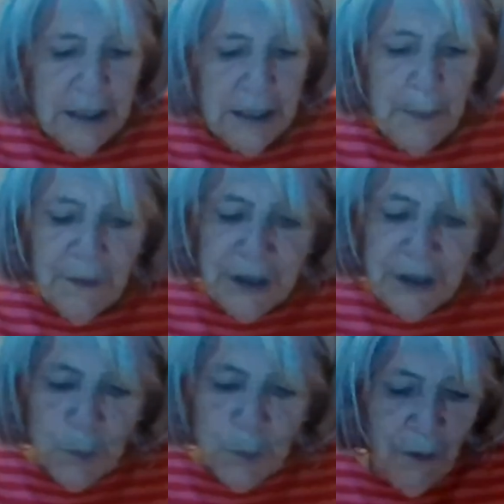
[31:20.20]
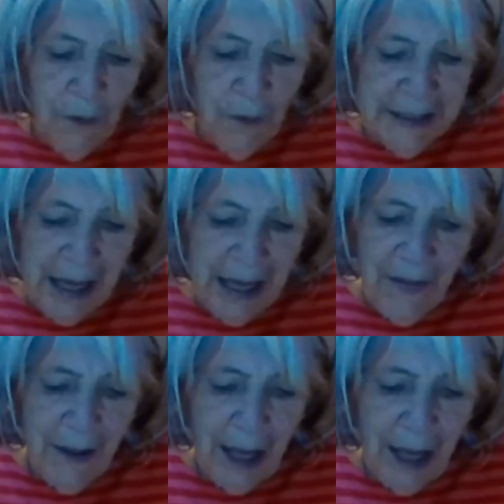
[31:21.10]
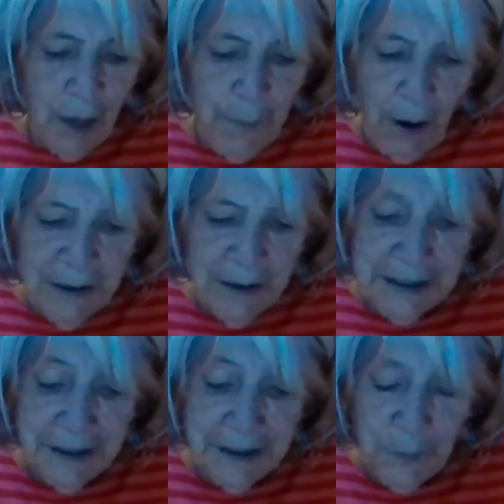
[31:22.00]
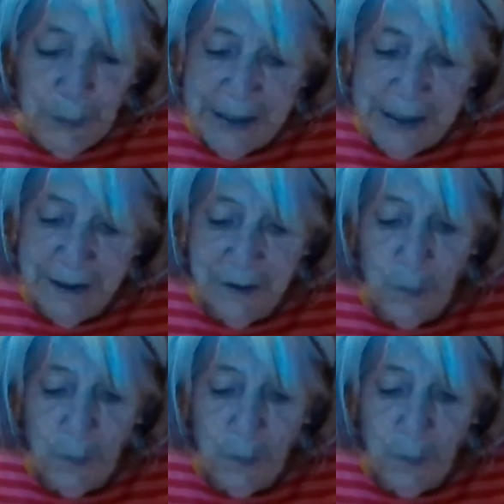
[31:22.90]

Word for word: Some of us wove together our past and present.